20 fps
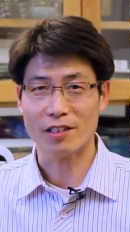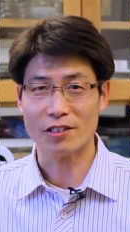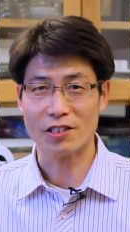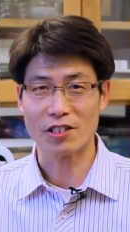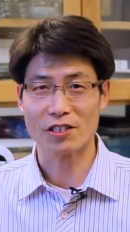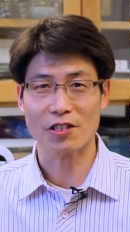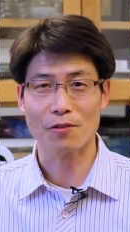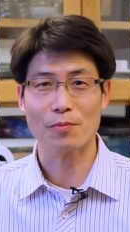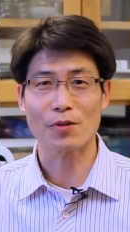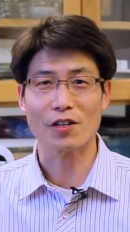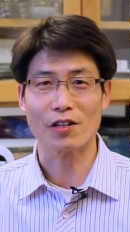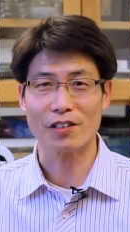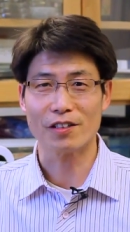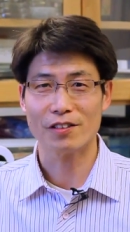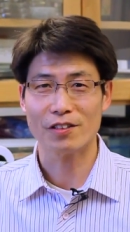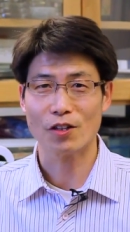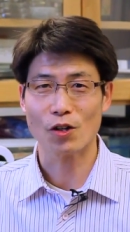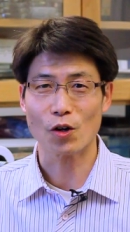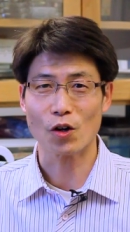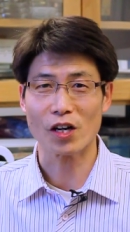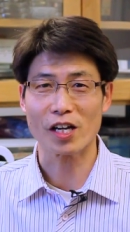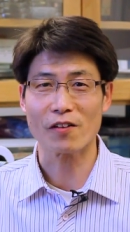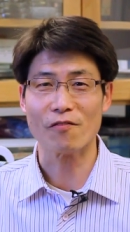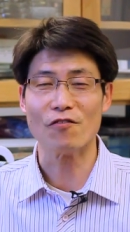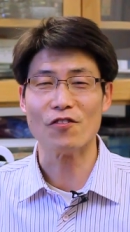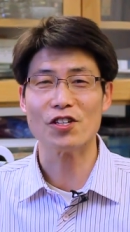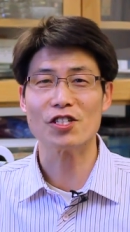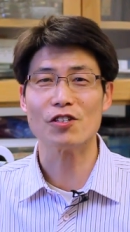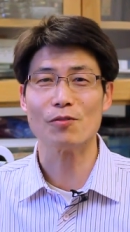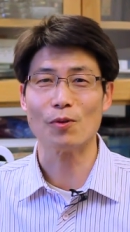disappear or
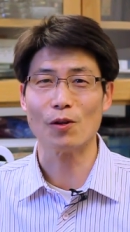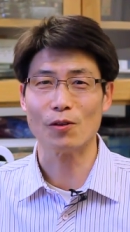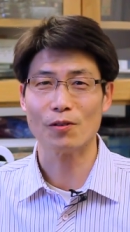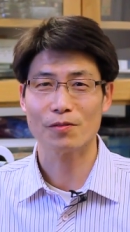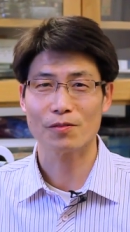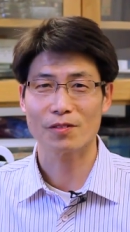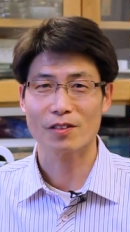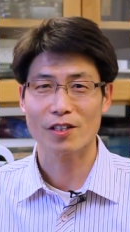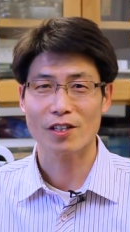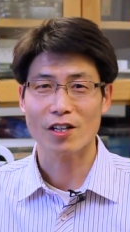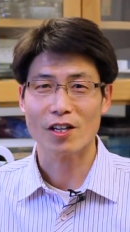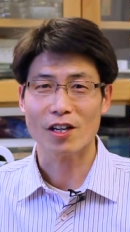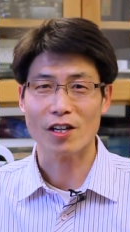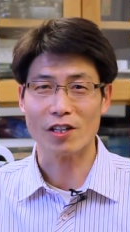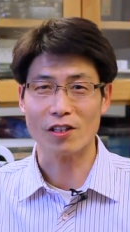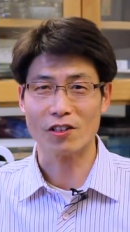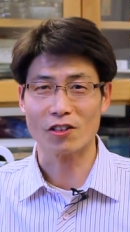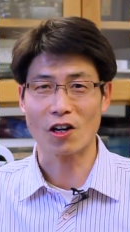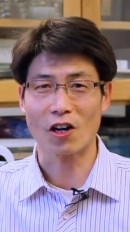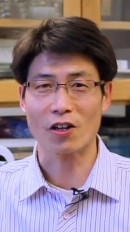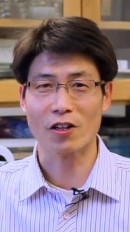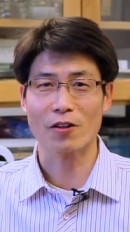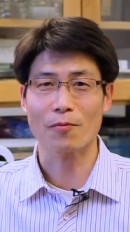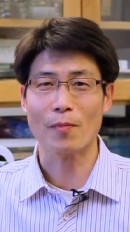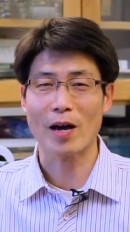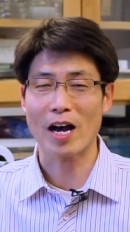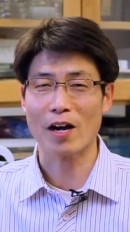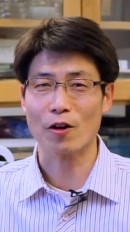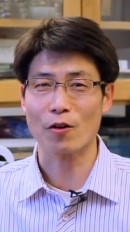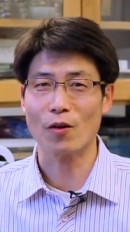invisible in a dark
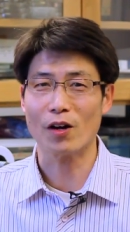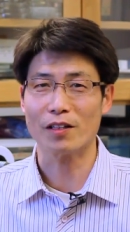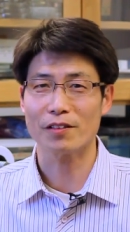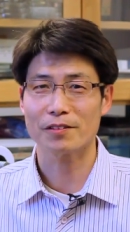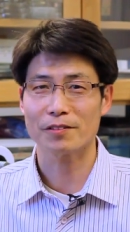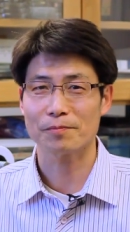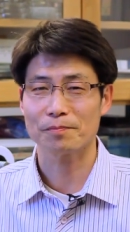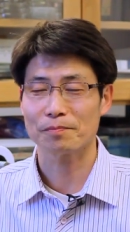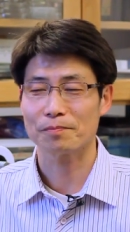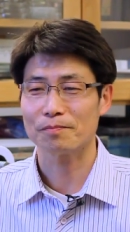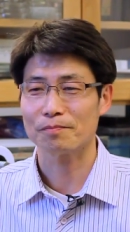background.